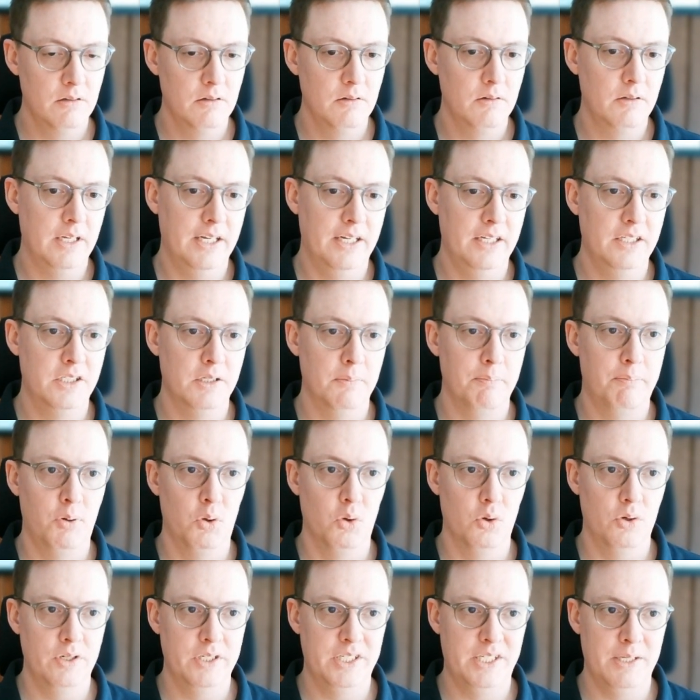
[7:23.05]
Okay, it's
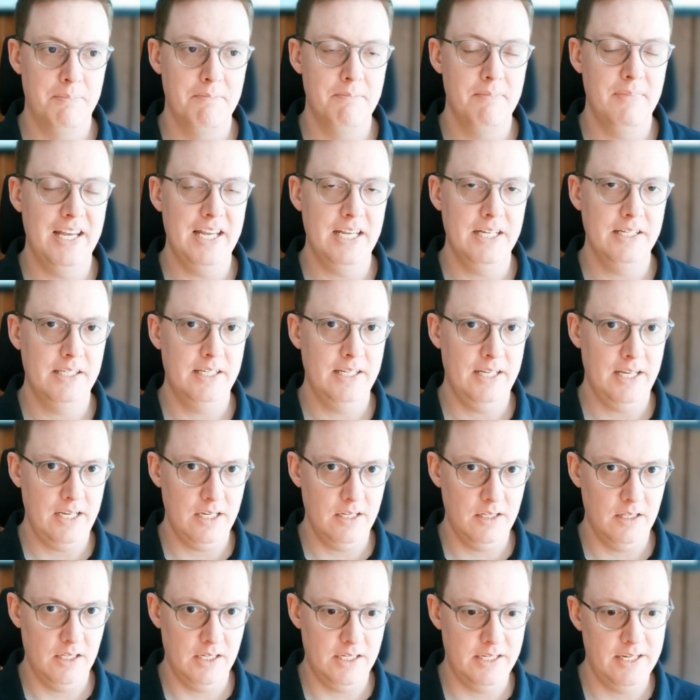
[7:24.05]
important to
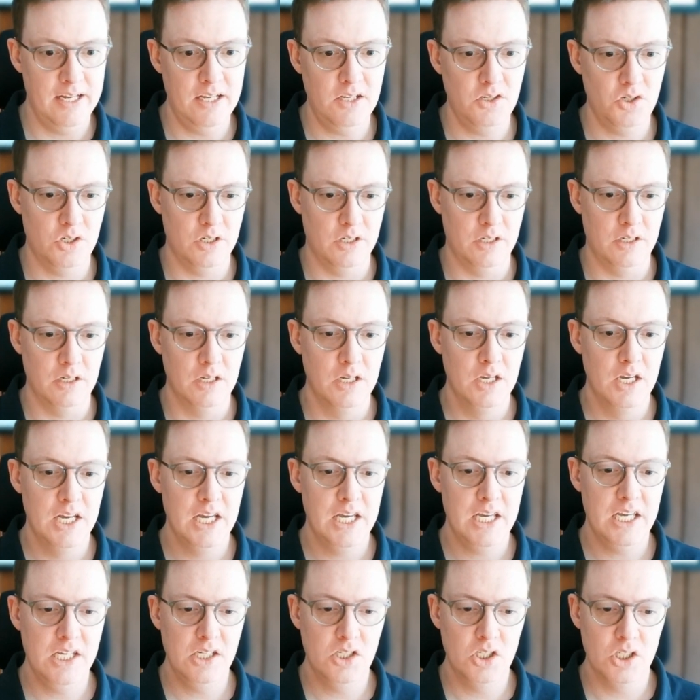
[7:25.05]
maintain the tension.
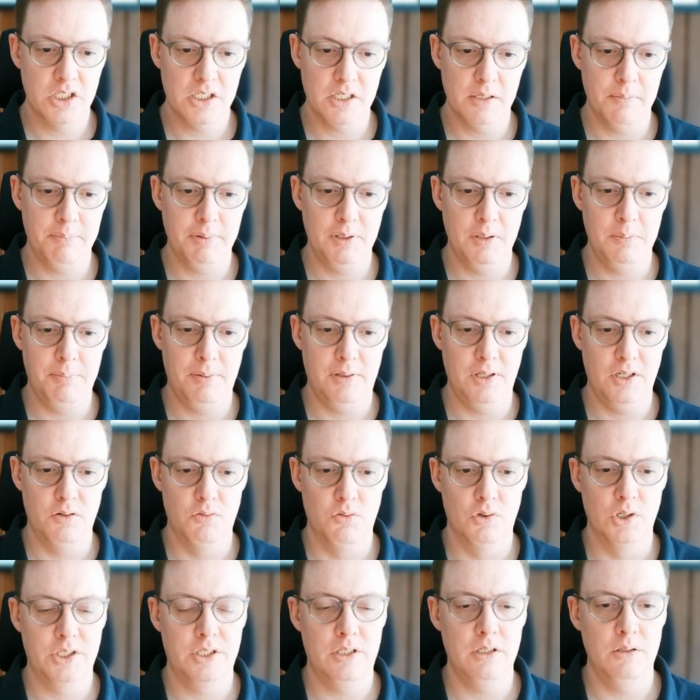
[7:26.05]
He just simply played
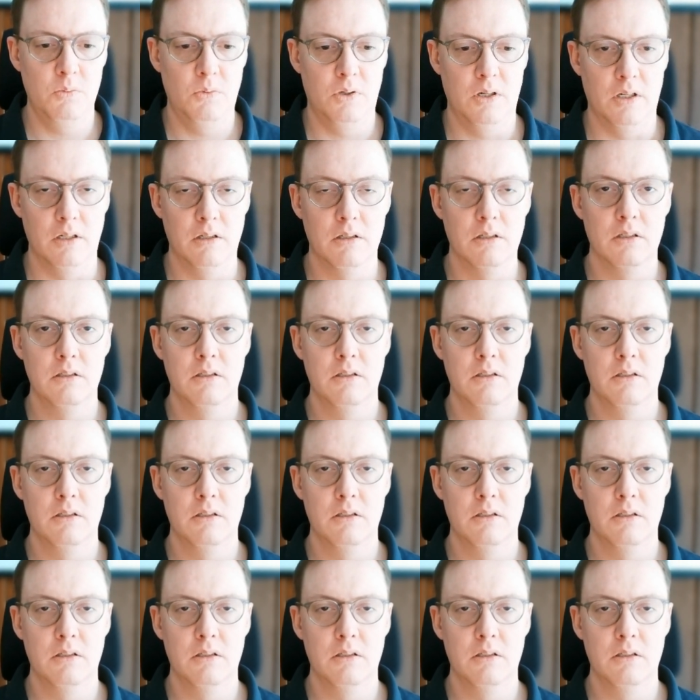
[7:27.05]
rook d1.